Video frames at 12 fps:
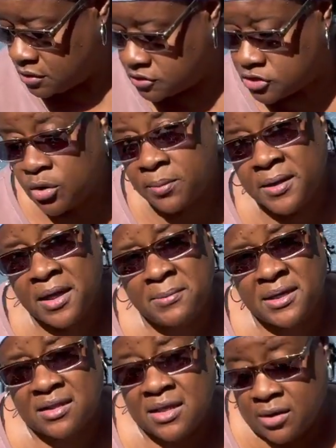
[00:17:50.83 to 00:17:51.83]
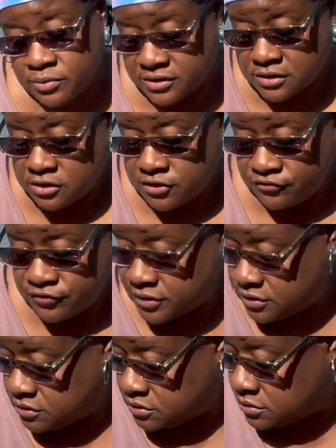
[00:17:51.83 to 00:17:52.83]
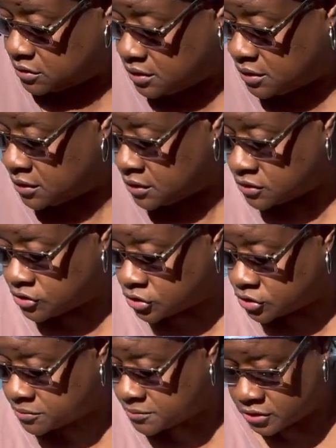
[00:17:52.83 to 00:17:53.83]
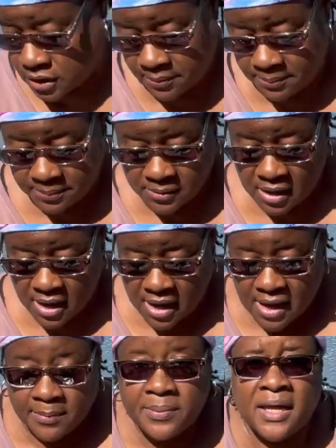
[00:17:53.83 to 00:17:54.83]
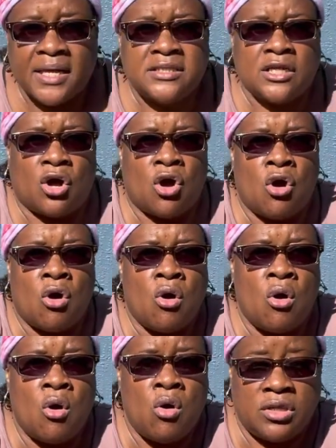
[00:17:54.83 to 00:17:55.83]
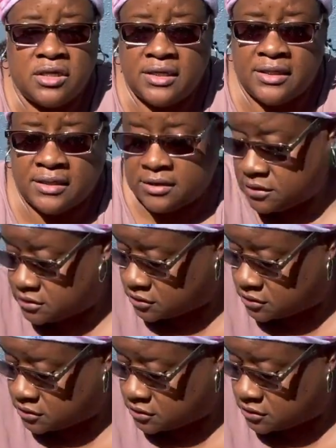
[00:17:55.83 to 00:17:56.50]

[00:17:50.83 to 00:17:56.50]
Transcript: So maybe that was the difference in the nasturtiums. So I planted all of these.